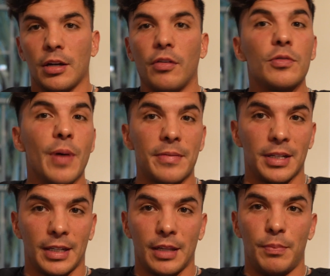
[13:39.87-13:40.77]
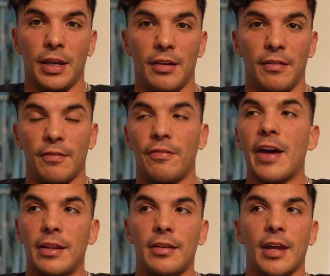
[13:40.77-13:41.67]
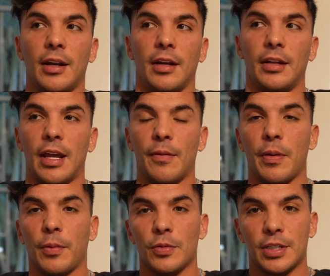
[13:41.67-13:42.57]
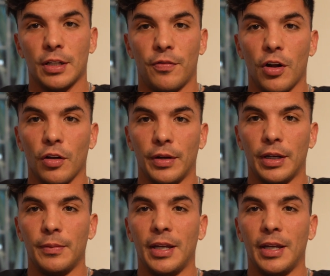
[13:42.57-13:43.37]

Chris Bobson can be fat and that people will still following